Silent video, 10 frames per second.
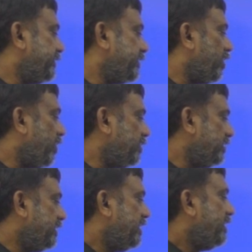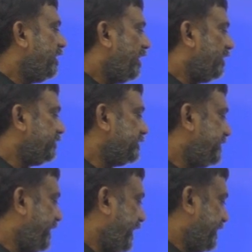for all
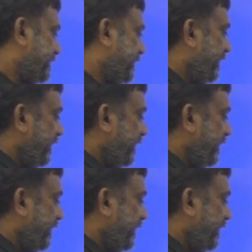our things.